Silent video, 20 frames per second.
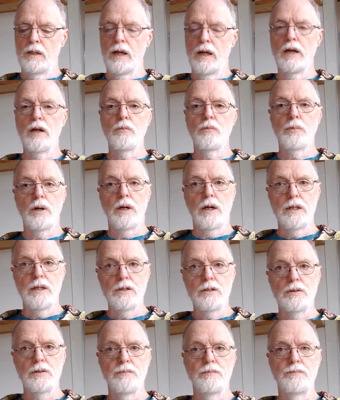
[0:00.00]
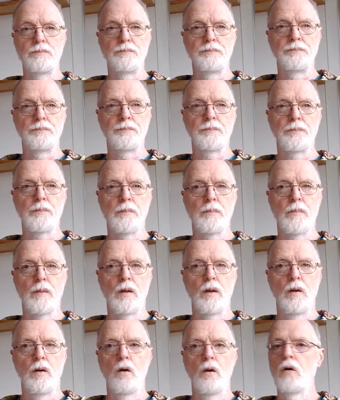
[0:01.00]
enterprise
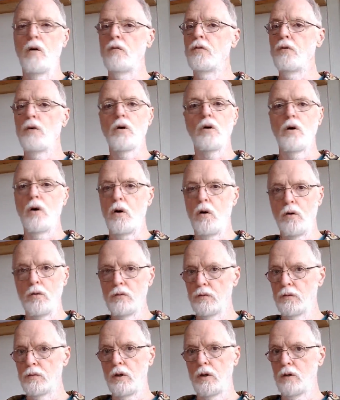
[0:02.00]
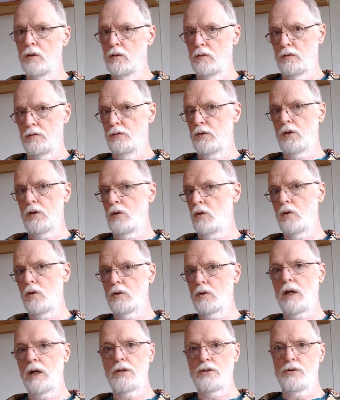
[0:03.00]
for a whole
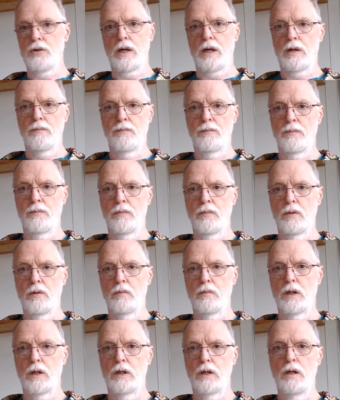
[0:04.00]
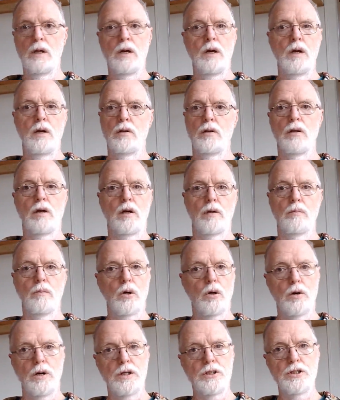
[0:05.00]
country. Okay? The
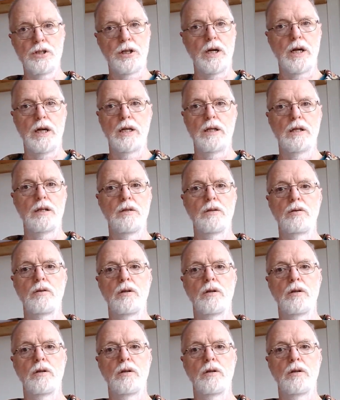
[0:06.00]
more educated